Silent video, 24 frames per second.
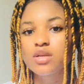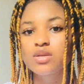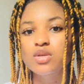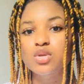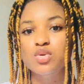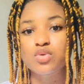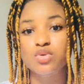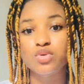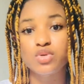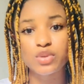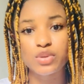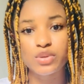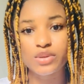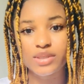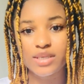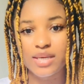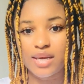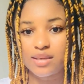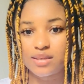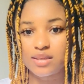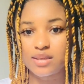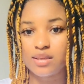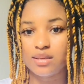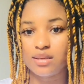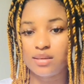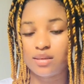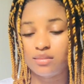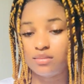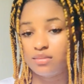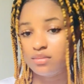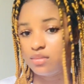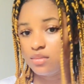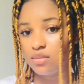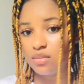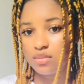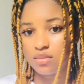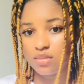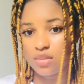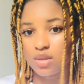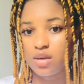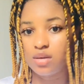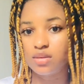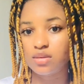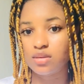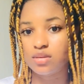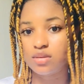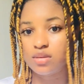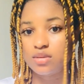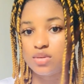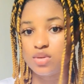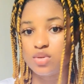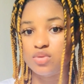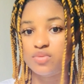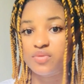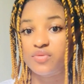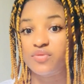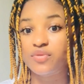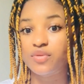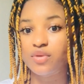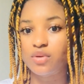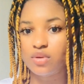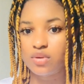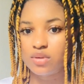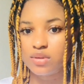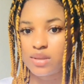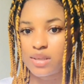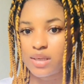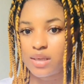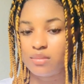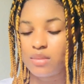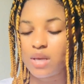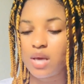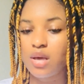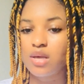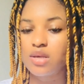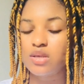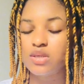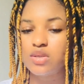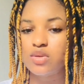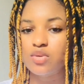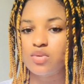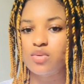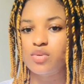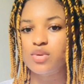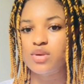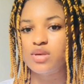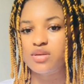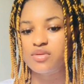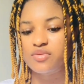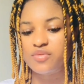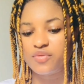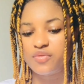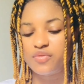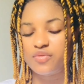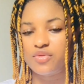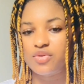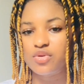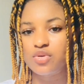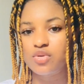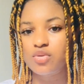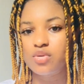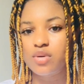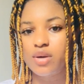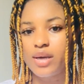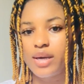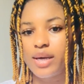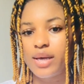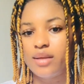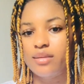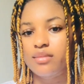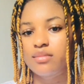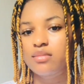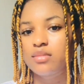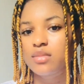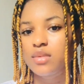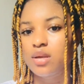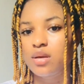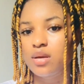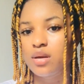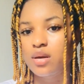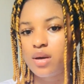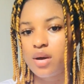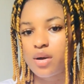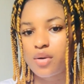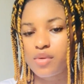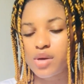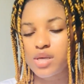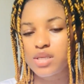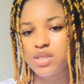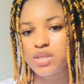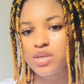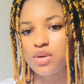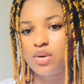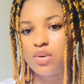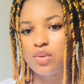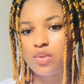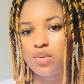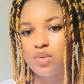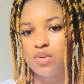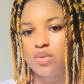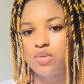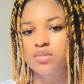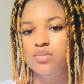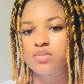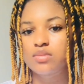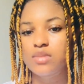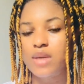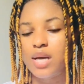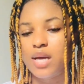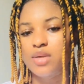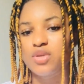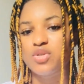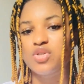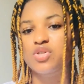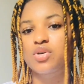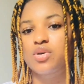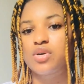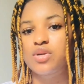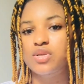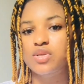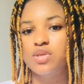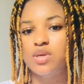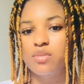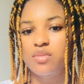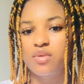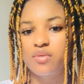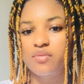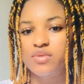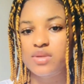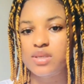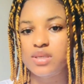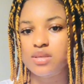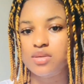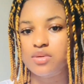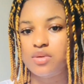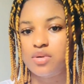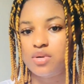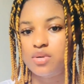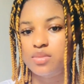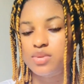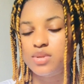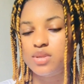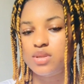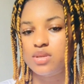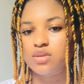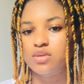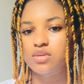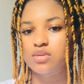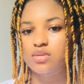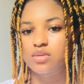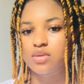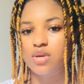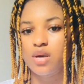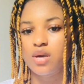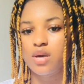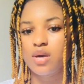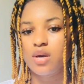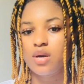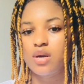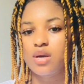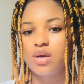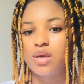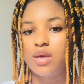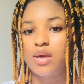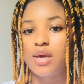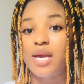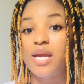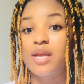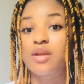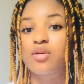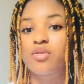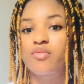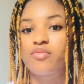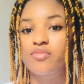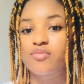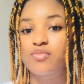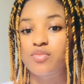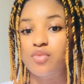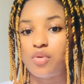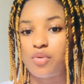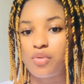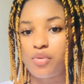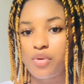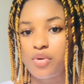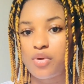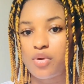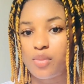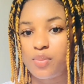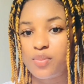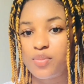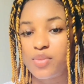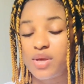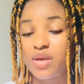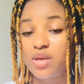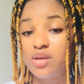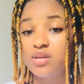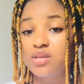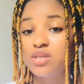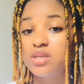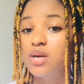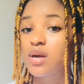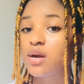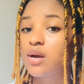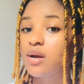users to follow them. So if you can create your own and join some of these groups to a kind of grow your page,